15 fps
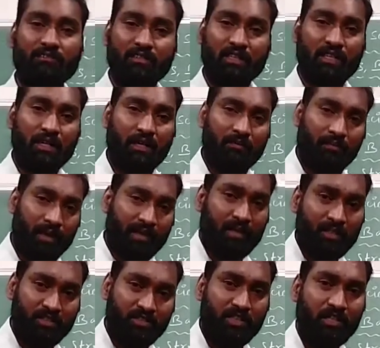with the
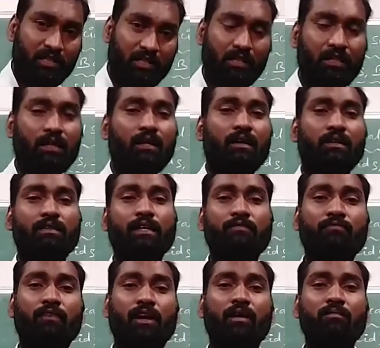metal zinc, they
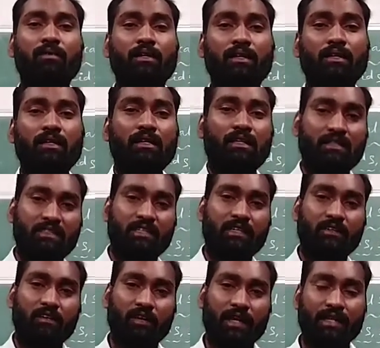form
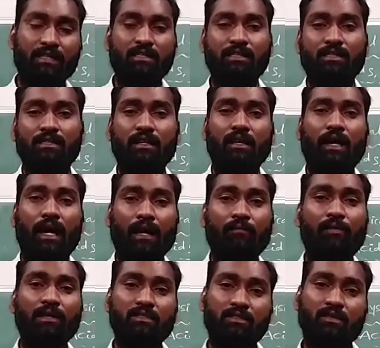zinconite, and
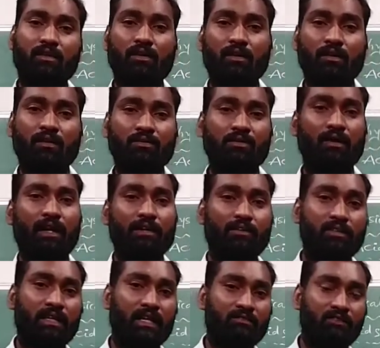plus the
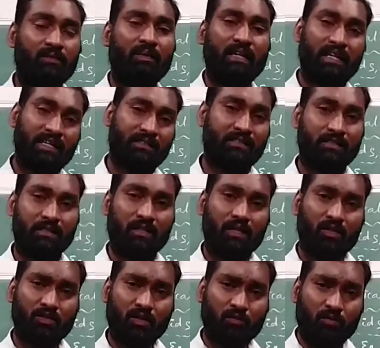hydrogen gas will be
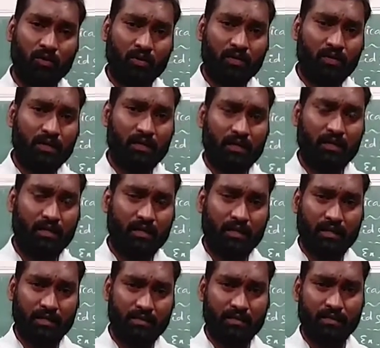released. So both the
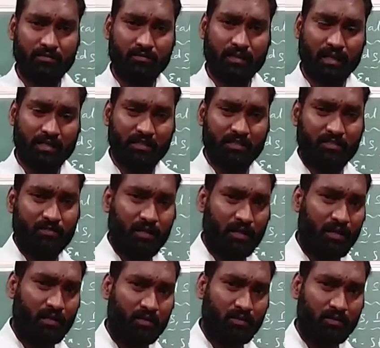cases, activity
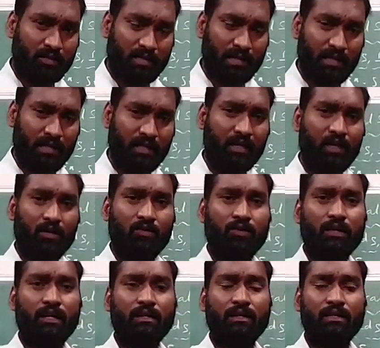3, we
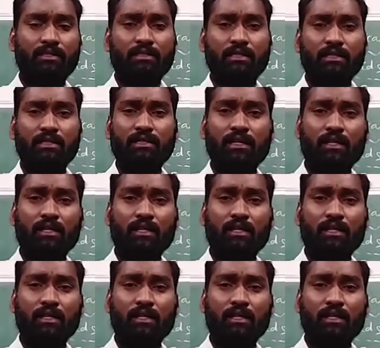can consider